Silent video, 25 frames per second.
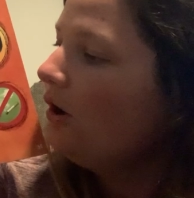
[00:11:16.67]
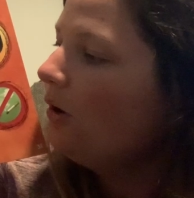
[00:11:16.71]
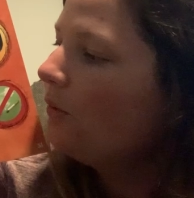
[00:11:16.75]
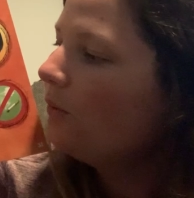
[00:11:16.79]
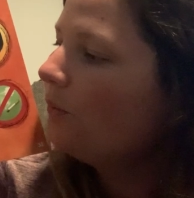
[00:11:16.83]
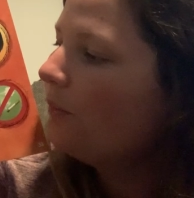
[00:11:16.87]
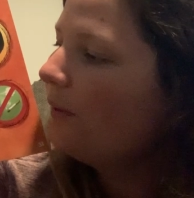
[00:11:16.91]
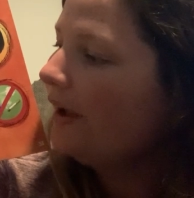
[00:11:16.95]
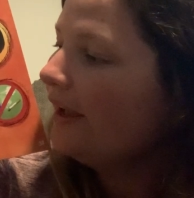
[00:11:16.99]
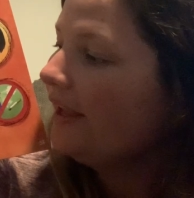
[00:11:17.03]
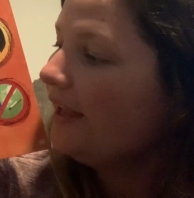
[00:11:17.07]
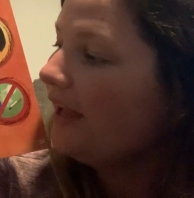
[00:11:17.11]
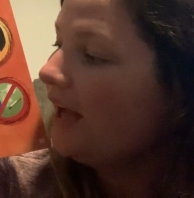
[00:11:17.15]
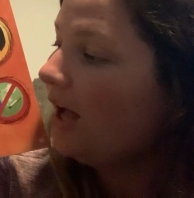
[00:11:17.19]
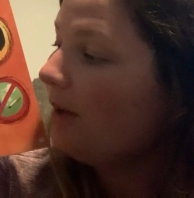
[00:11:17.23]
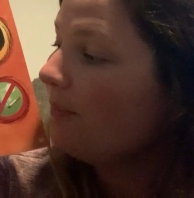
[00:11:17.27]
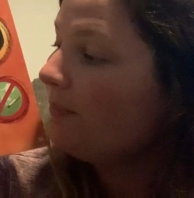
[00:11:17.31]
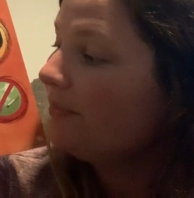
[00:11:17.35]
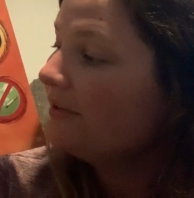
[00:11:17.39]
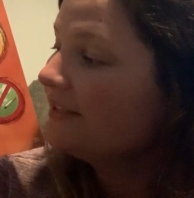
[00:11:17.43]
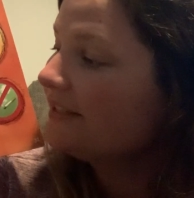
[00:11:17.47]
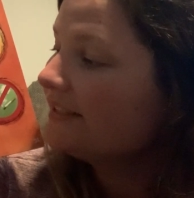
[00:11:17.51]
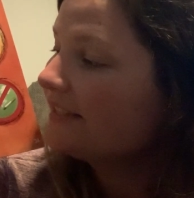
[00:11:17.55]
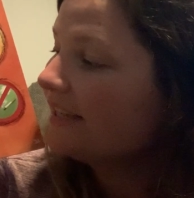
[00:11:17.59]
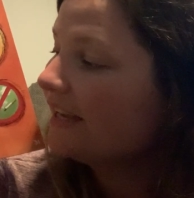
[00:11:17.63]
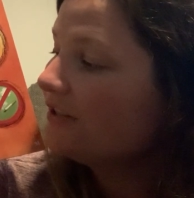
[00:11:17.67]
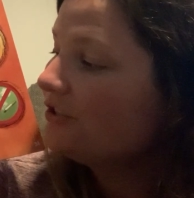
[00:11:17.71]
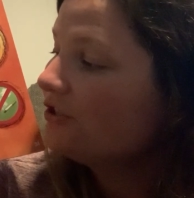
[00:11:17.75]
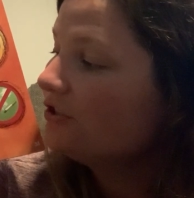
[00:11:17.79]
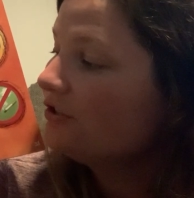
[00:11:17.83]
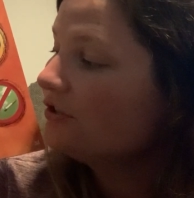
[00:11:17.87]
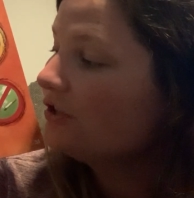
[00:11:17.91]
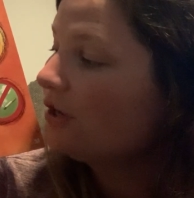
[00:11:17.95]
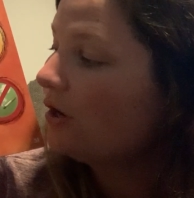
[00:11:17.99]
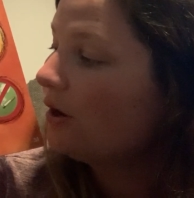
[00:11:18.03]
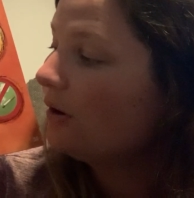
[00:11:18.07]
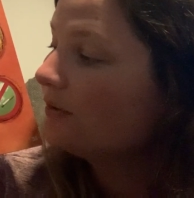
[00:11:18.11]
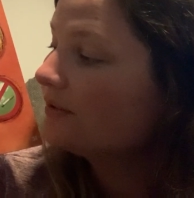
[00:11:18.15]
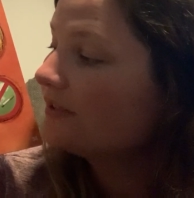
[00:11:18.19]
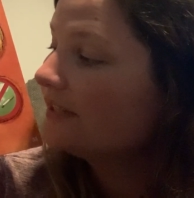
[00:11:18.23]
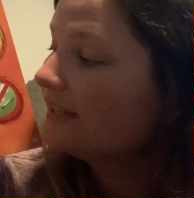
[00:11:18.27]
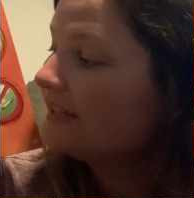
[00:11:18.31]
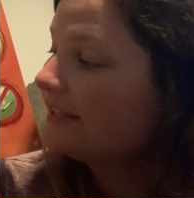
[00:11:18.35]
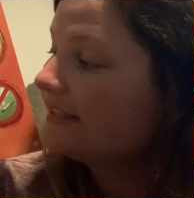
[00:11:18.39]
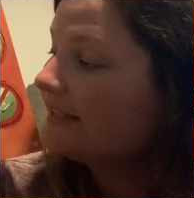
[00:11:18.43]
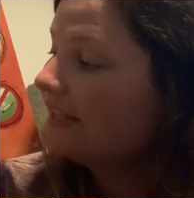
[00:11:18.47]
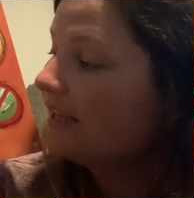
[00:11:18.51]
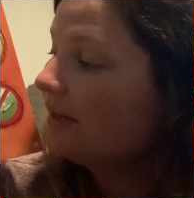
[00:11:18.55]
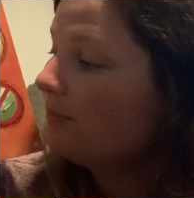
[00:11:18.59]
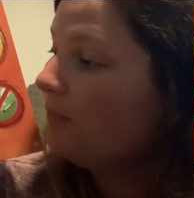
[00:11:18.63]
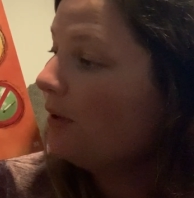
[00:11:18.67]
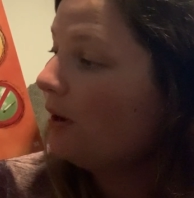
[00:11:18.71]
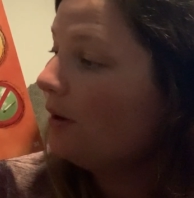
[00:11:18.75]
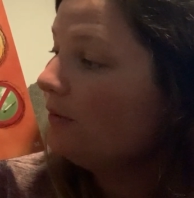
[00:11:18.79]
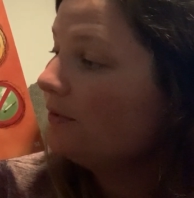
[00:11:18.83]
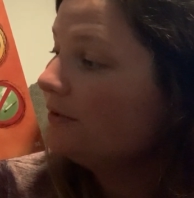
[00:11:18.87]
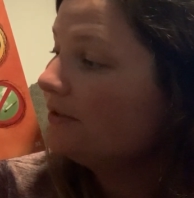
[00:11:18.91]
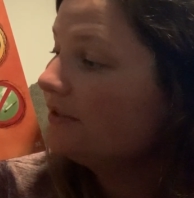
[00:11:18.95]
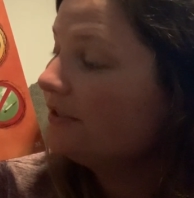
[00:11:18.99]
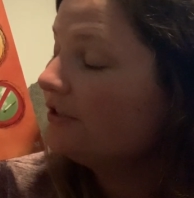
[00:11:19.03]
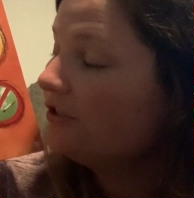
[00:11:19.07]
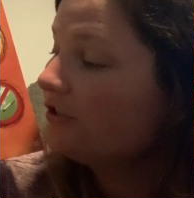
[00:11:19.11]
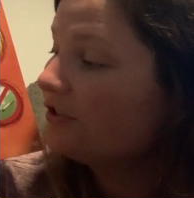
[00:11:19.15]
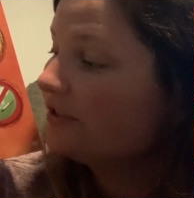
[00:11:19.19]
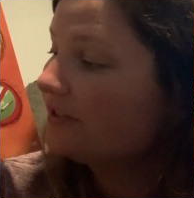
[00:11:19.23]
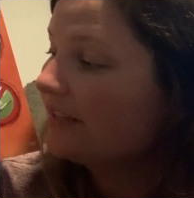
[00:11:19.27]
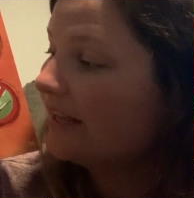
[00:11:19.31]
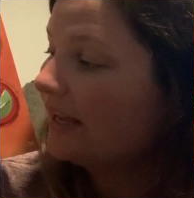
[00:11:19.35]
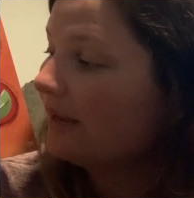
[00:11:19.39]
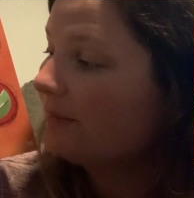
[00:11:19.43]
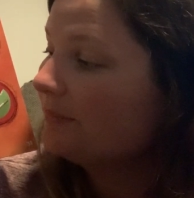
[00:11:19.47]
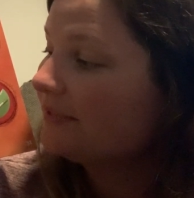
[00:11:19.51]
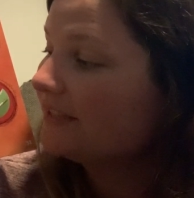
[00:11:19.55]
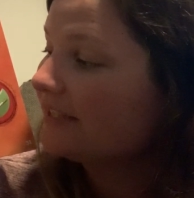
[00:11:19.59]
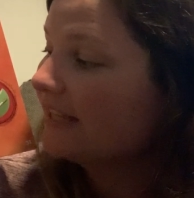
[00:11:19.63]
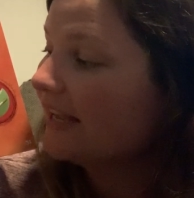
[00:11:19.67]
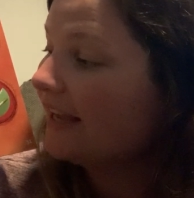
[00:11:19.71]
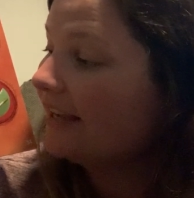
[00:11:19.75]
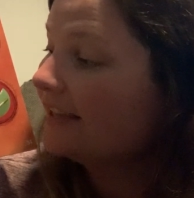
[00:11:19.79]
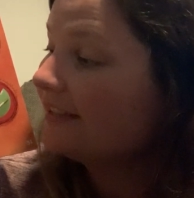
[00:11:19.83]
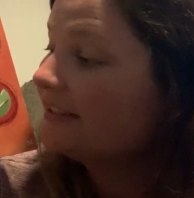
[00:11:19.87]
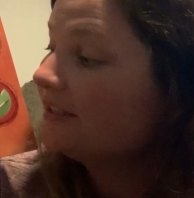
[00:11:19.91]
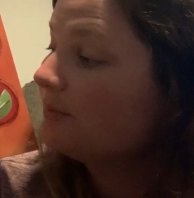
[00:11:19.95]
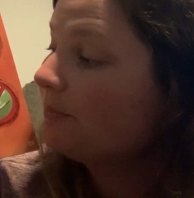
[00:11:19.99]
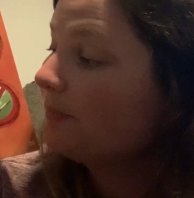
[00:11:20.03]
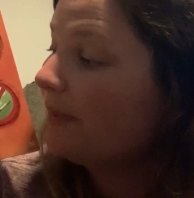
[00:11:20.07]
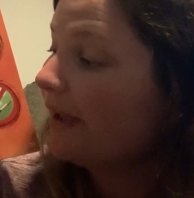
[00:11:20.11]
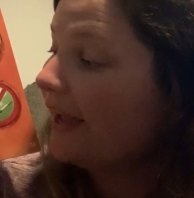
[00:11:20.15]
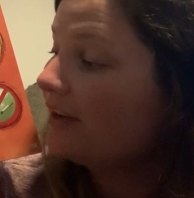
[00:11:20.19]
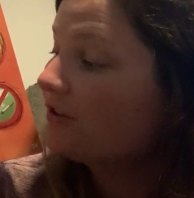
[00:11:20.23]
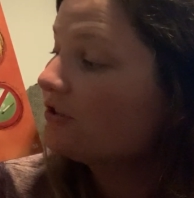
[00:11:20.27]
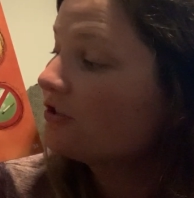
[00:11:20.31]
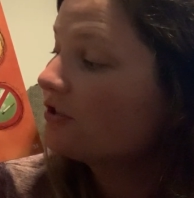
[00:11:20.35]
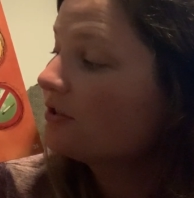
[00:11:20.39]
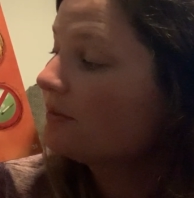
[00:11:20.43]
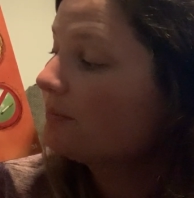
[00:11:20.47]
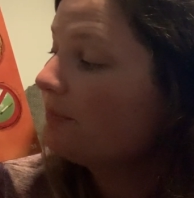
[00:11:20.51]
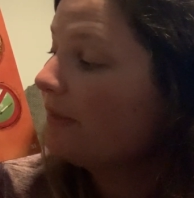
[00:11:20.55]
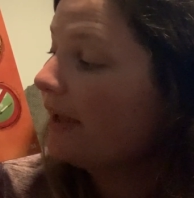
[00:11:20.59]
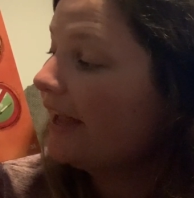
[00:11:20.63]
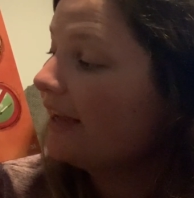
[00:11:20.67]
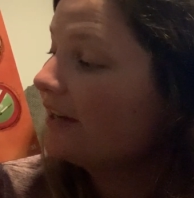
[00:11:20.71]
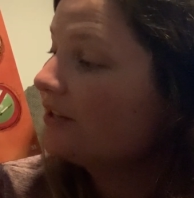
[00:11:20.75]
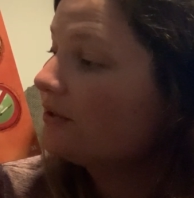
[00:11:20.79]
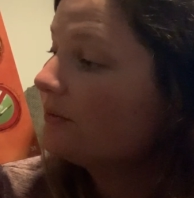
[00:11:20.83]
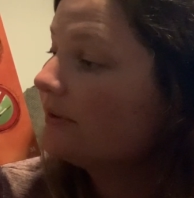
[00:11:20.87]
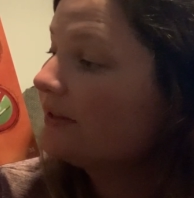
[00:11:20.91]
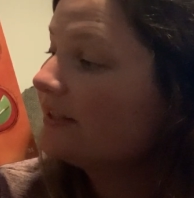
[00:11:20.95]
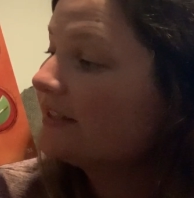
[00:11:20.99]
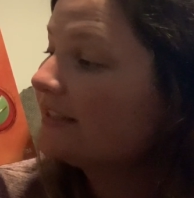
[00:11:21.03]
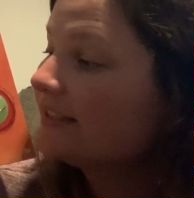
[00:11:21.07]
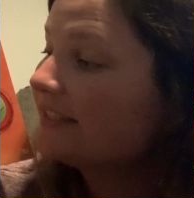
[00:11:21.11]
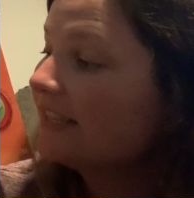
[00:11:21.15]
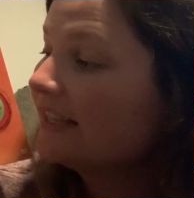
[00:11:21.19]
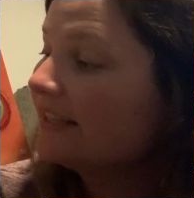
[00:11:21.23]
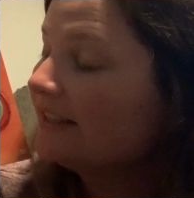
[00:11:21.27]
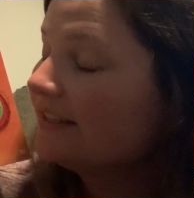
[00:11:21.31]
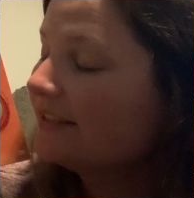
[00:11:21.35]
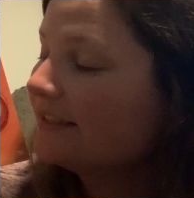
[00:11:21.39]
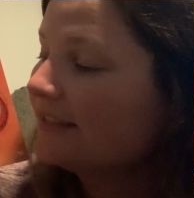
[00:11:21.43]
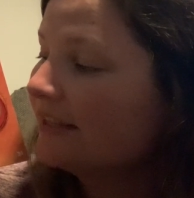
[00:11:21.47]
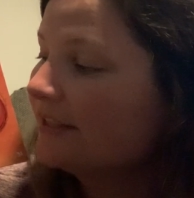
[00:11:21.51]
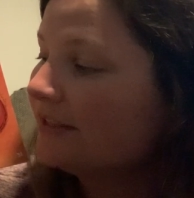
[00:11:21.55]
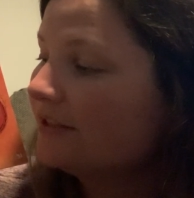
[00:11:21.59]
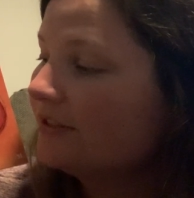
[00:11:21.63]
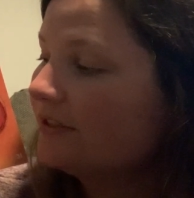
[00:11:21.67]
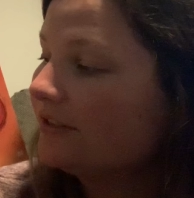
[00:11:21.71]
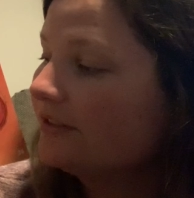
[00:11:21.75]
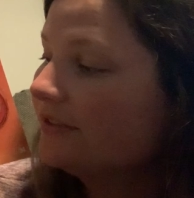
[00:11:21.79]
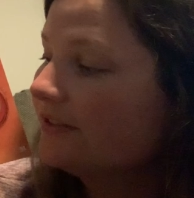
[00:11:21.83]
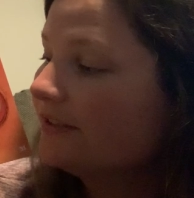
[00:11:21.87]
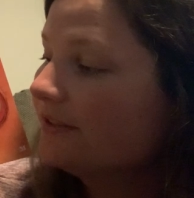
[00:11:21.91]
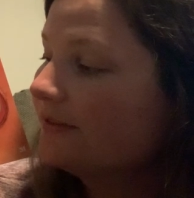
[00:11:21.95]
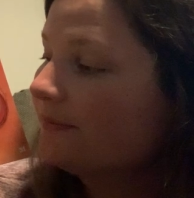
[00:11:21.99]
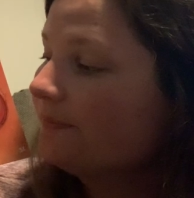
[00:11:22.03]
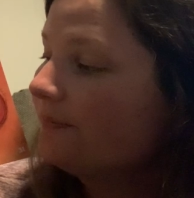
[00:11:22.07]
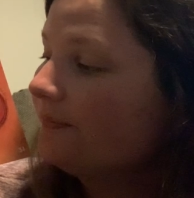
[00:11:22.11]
Way up inside your nose is a postage stamp-sized patch packed with scent sensors.